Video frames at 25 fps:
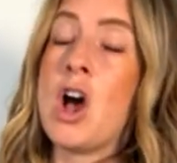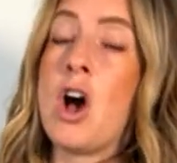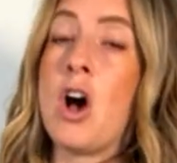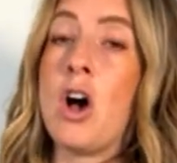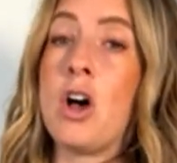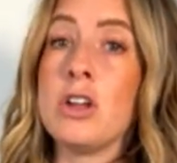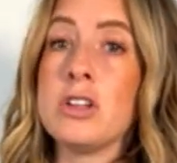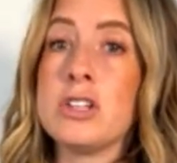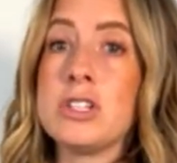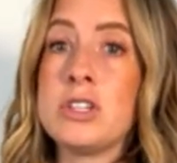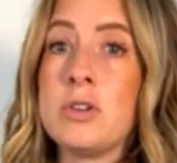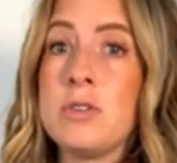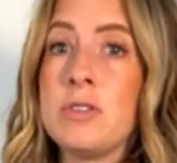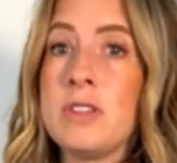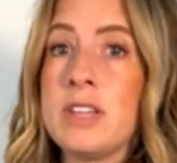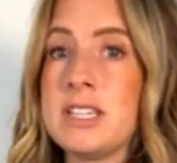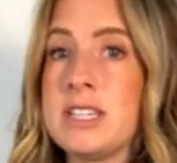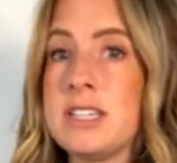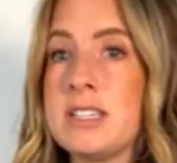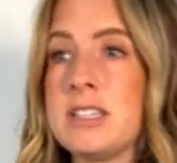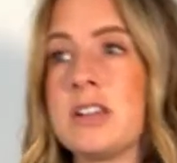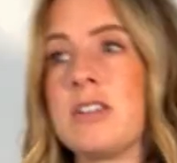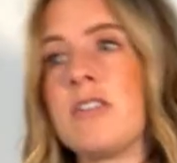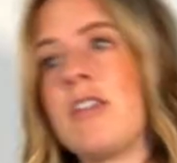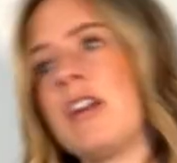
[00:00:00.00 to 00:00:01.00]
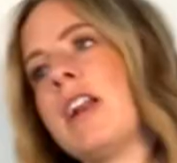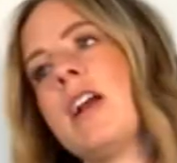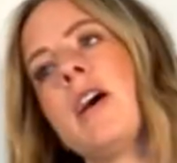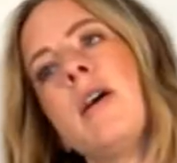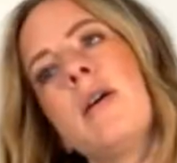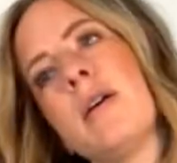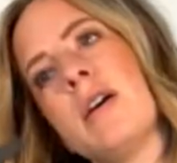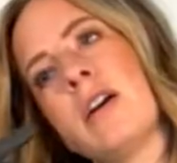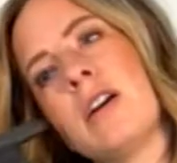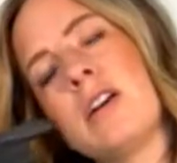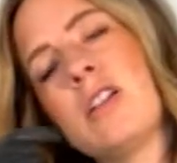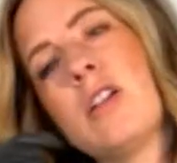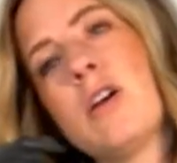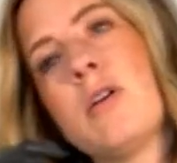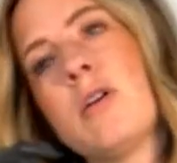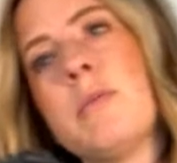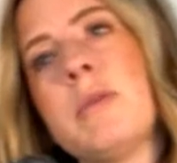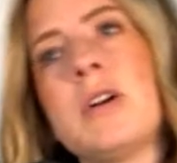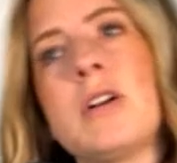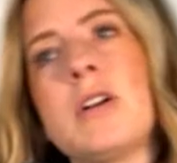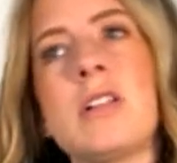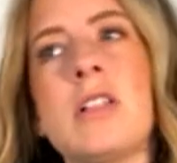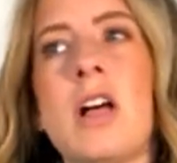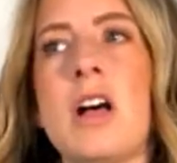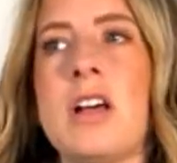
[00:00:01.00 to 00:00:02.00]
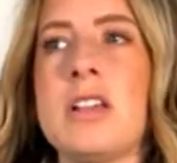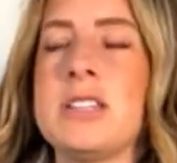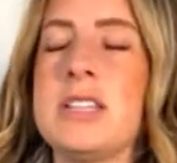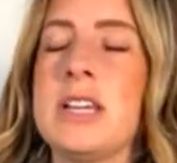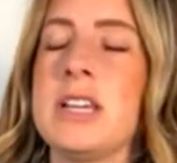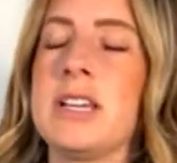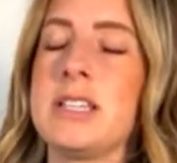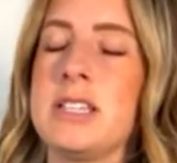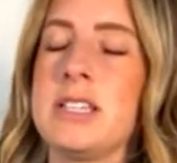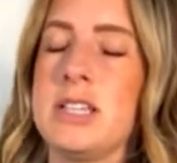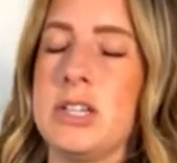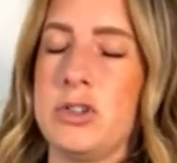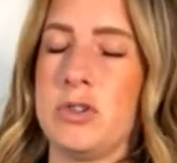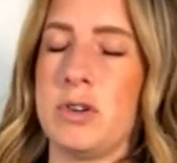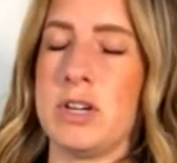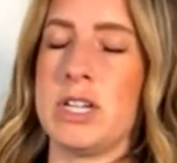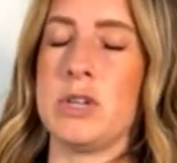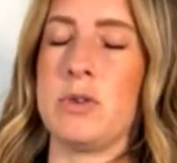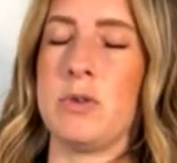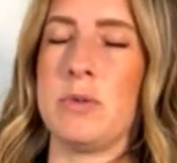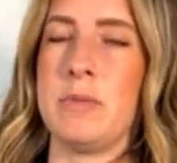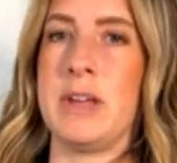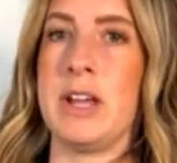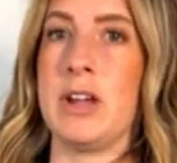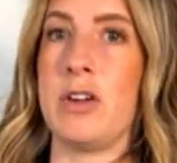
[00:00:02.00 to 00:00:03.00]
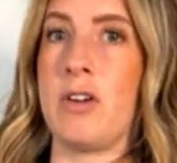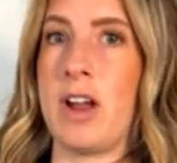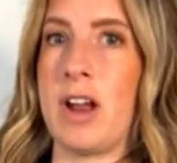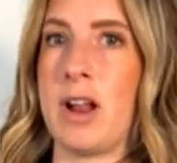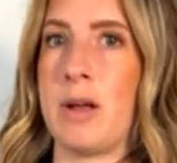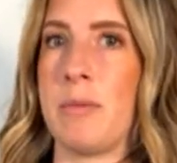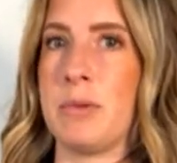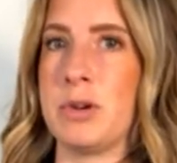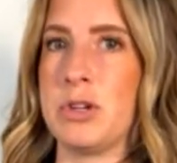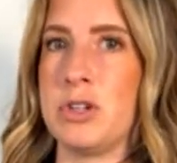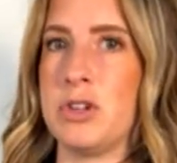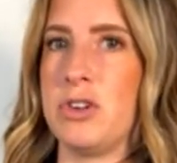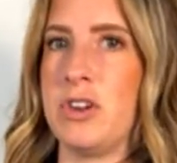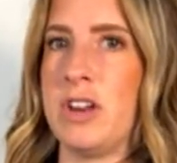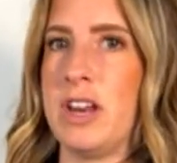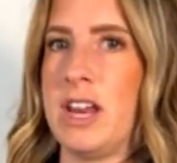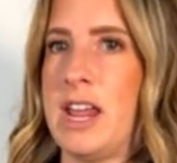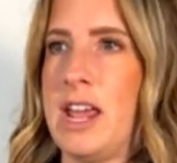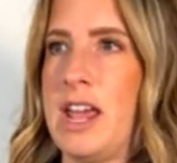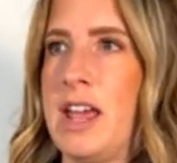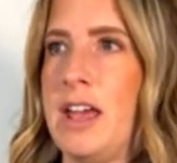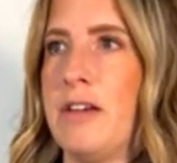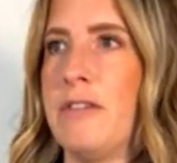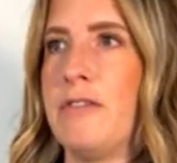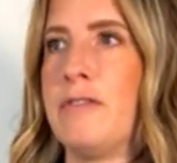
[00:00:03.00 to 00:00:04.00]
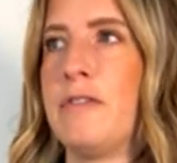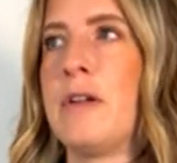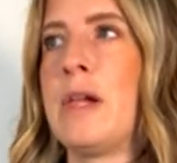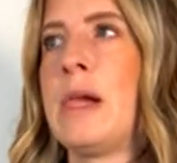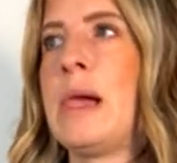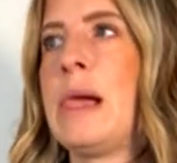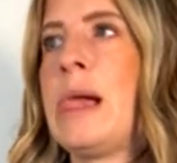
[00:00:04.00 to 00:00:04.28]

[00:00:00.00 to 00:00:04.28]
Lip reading: Also, this is a global glossing situation would be a great opportunity if